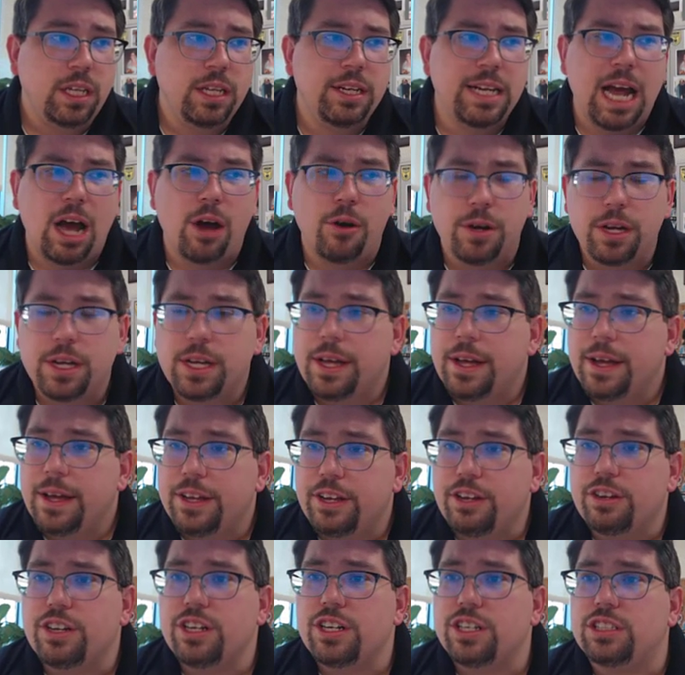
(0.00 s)
Now,
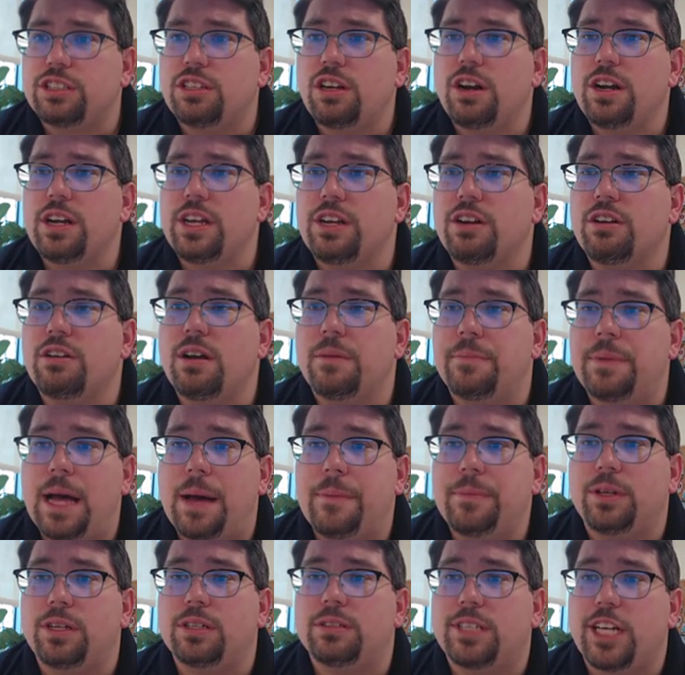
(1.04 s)
you're going to start your
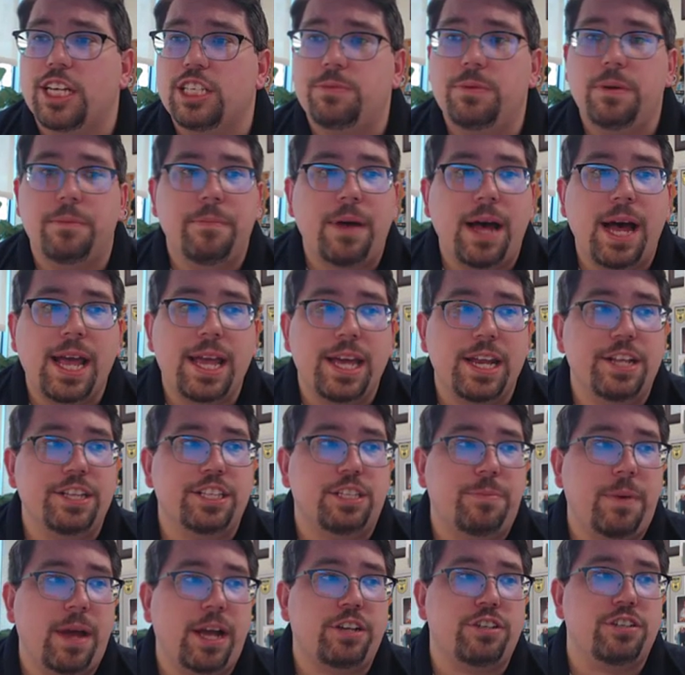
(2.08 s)
abdominal assessment by an
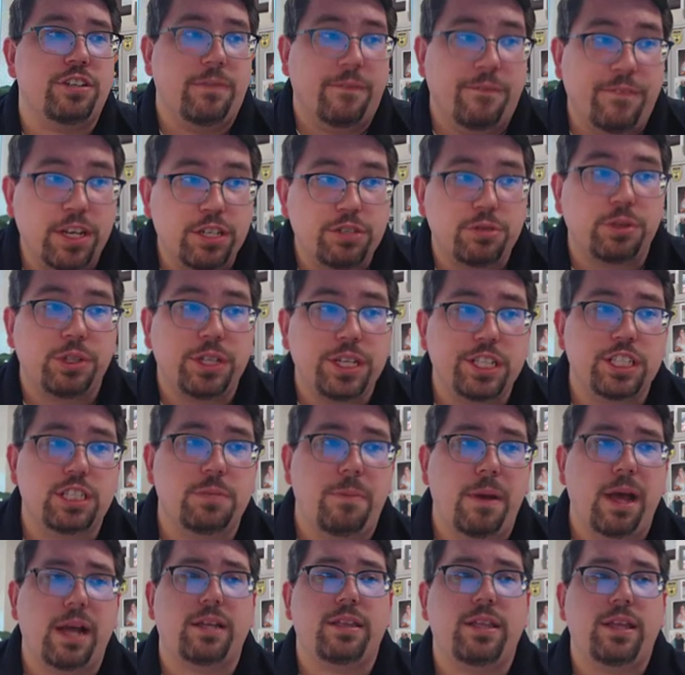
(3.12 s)
inspection. Visually
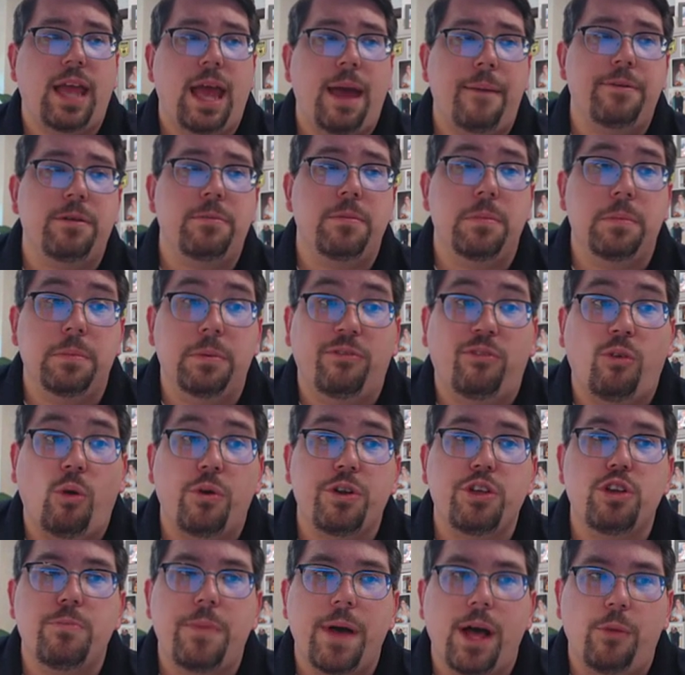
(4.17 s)
inspect the abdomen
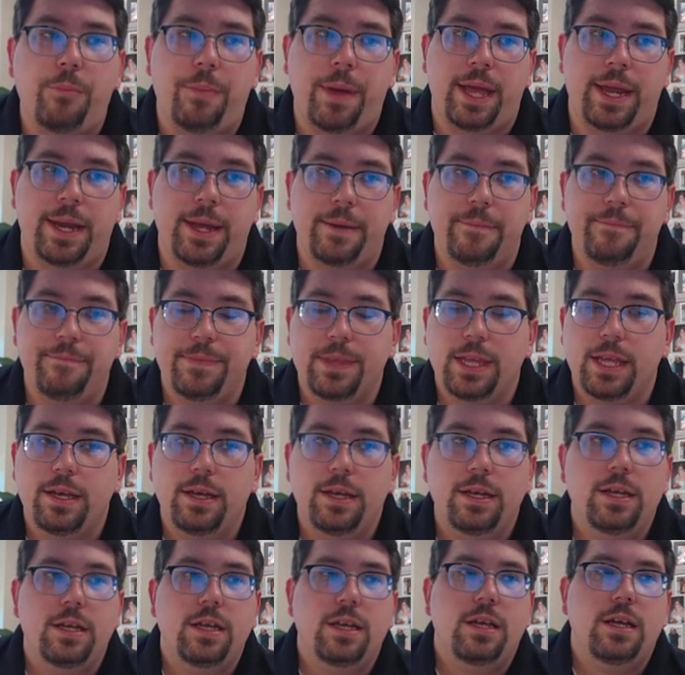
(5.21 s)
before you palpate it.
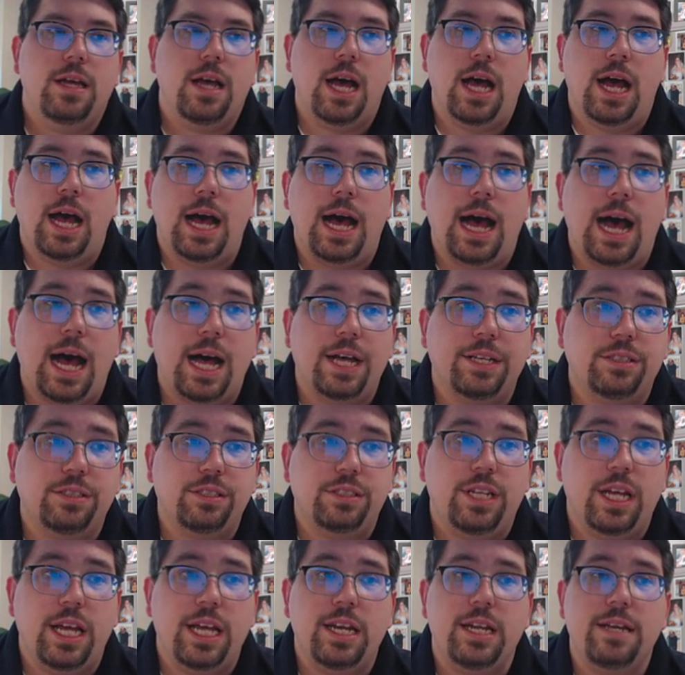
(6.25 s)
Uh,
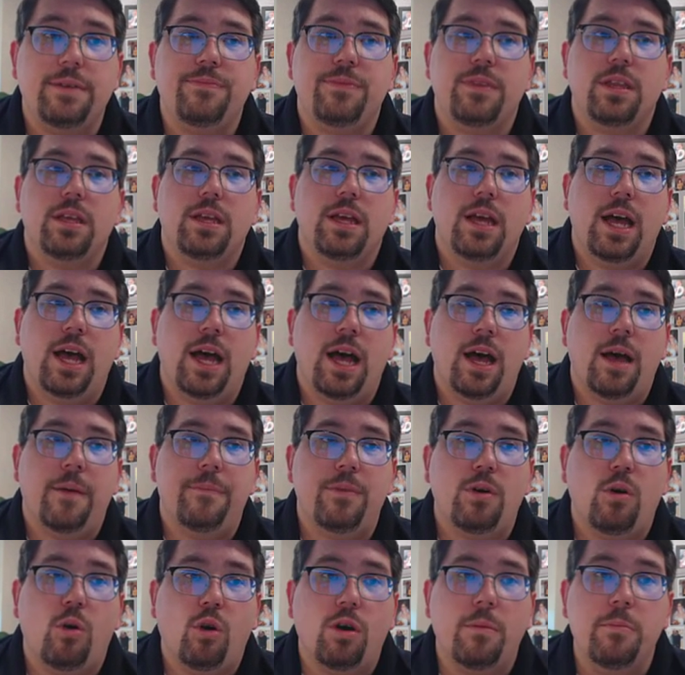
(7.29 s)
auscultate it
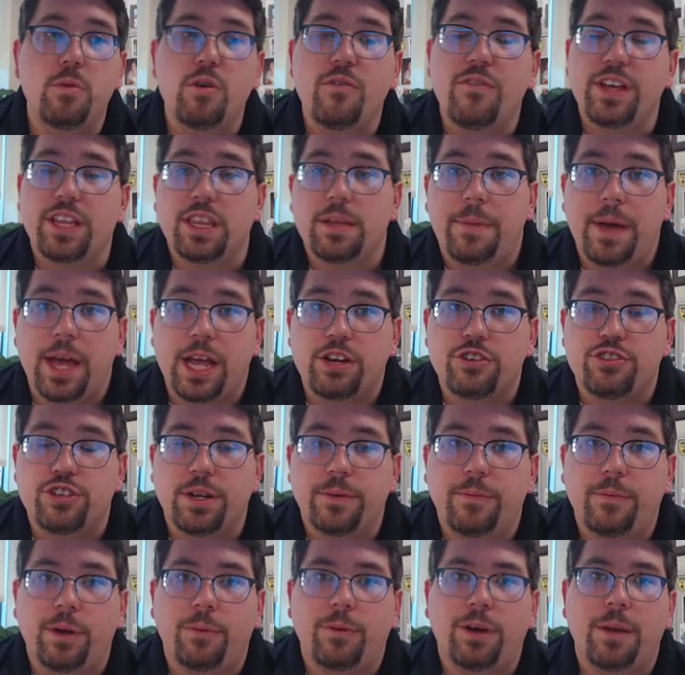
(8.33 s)
um, or moving the
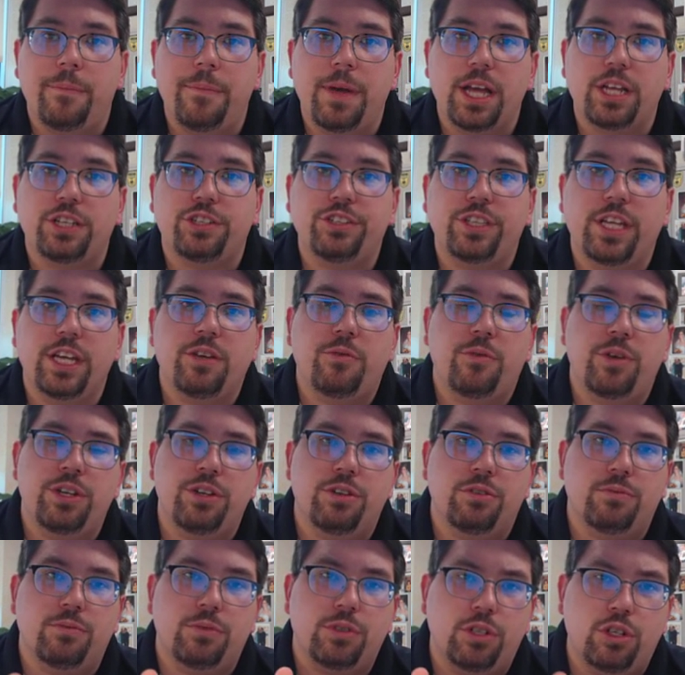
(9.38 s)
patient. We want to make sure that when
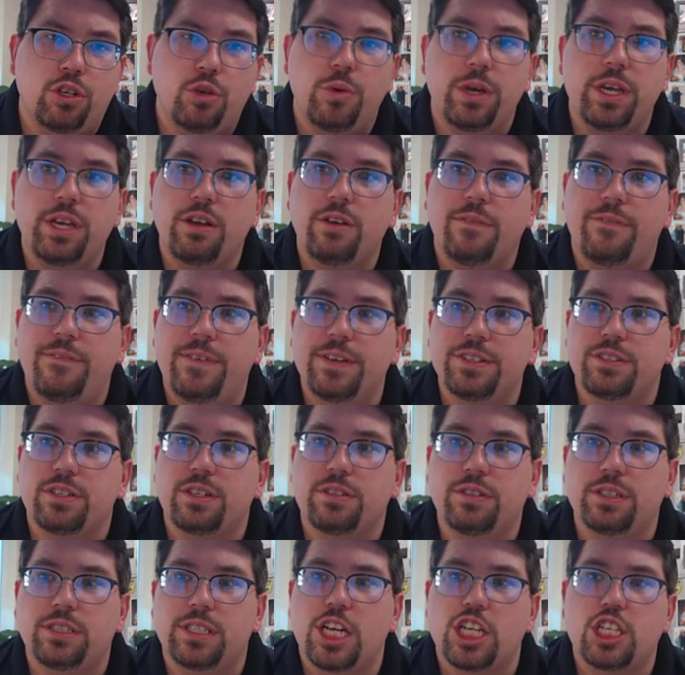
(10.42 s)
you're doing your
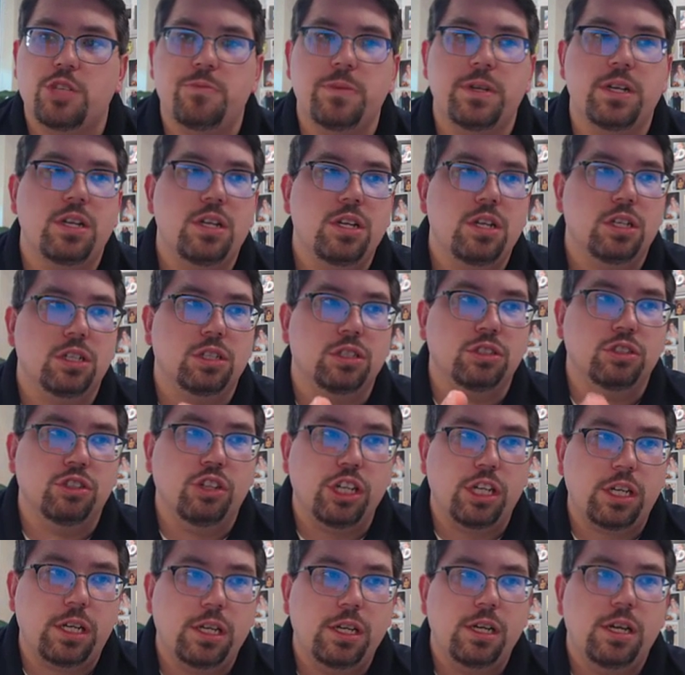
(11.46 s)
physical assessment,
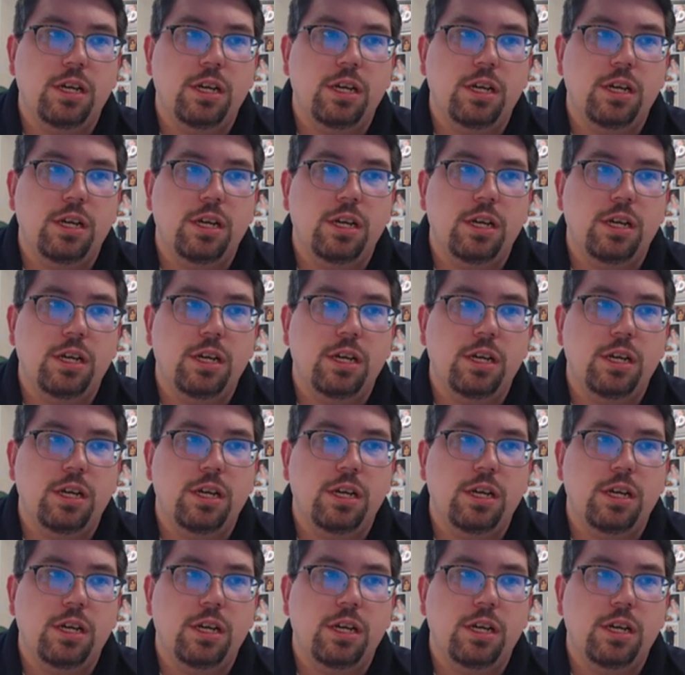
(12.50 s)
look